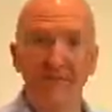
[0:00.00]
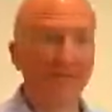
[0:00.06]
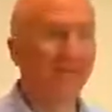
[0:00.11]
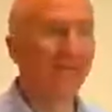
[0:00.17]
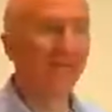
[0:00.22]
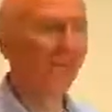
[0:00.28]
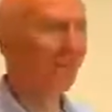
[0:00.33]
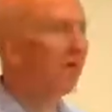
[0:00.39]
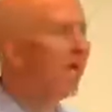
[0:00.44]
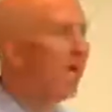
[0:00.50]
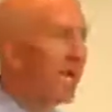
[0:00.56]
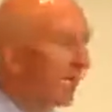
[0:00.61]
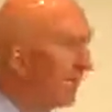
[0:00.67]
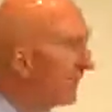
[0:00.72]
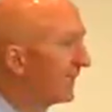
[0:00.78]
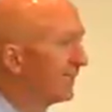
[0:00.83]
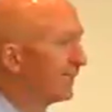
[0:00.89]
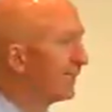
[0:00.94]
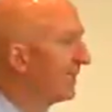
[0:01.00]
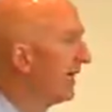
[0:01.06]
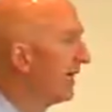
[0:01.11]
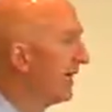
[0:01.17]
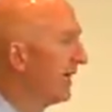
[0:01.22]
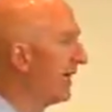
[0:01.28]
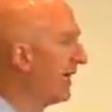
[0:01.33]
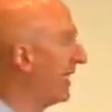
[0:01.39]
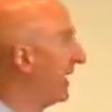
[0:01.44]
That we're not going to
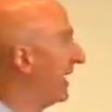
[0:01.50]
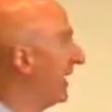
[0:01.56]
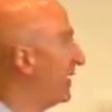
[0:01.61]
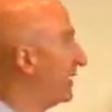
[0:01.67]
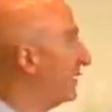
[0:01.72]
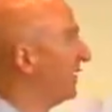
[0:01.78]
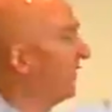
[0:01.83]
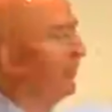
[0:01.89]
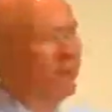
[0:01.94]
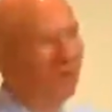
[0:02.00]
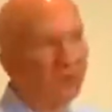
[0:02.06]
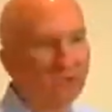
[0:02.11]
say, okay, give me the